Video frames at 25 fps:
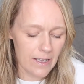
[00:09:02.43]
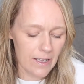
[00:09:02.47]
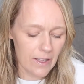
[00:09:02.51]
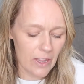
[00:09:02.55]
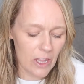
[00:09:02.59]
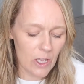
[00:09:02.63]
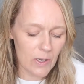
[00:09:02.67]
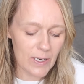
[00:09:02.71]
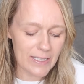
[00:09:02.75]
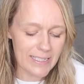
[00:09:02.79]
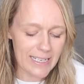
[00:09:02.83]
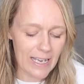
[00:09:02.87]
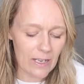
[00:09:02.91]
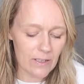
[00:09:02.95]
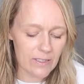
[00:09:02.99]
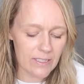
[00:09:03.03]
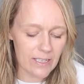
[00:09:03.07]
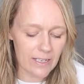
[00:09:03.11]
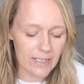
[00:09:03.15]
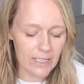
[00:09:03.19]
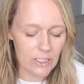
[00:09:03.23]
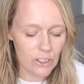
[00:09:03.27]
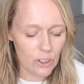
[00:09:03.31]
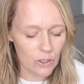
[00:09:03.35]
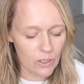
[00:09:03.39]
The
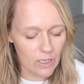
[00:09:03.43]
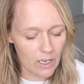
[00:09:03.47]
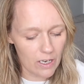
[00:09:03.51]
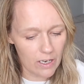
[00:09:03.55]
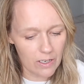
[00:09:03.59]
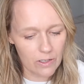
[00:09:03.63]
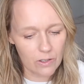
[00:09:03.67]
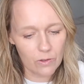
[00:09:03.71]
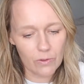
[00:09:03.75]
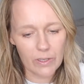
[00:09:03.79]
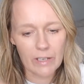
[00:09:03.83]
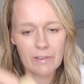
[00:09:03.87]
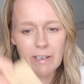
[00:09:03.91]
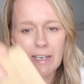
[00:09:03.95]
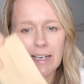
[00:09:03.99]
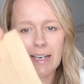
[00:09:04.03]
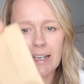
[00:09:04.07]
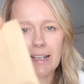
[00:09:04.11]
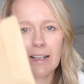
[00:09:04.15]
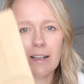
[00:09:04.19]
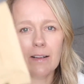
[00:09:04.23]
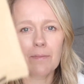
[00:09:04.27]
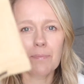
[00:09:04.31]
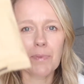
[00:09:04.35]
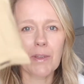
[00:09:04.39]
downside is you can't, they're in a
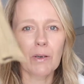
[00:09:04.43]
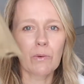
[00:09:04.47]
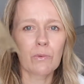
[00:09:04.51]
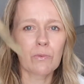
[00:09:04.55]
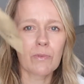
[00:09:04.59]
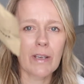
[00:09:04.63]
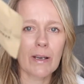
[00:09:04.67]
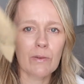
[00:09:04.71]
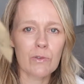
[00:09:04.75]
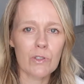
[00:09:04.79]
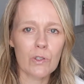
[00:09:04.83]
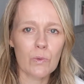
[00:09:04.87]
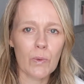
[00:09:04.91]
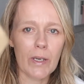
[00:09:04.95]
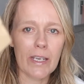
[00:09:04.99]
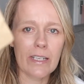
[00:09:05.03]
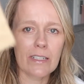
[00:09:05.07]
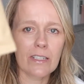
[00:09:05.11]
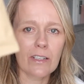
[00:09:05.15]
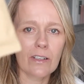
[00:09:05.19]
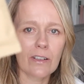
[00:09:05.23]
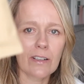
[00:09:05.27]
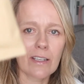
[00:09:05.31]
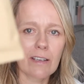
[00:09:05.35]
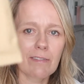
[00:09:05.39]
little, oh, how
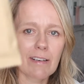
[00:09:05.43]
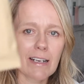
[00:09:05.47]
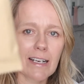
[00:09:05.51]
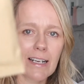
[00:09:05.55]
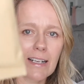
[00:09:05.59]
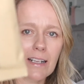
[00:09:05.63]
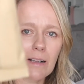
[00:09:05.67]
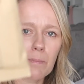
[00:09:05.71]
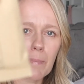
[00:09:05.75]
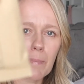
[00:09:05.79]
sweet, look, they're in a little